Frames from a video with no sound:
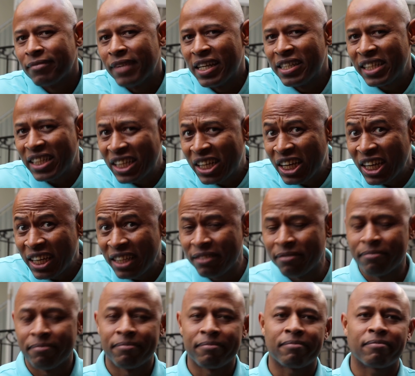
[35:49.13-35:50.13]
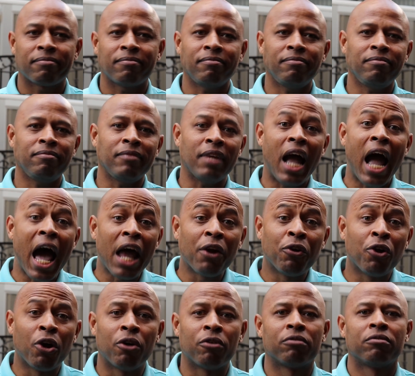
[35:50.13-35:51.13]
Is it good? I
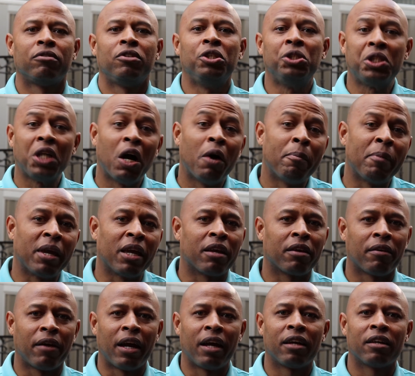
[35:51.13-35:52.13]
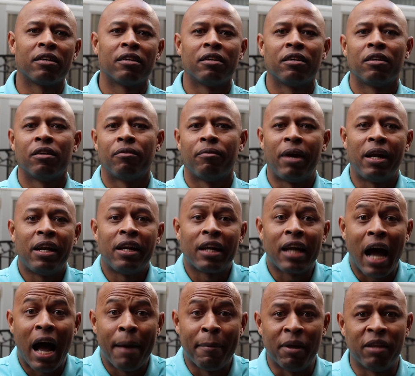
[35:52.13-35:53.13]
don't know. You tell me, right? Write in the
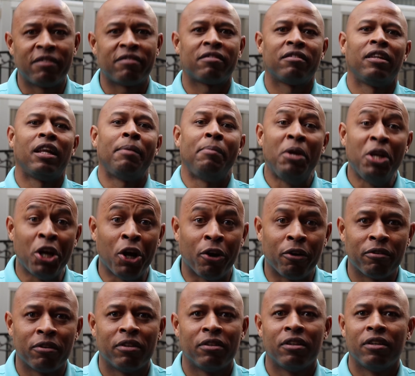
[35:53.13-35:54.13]
comments. Let me know.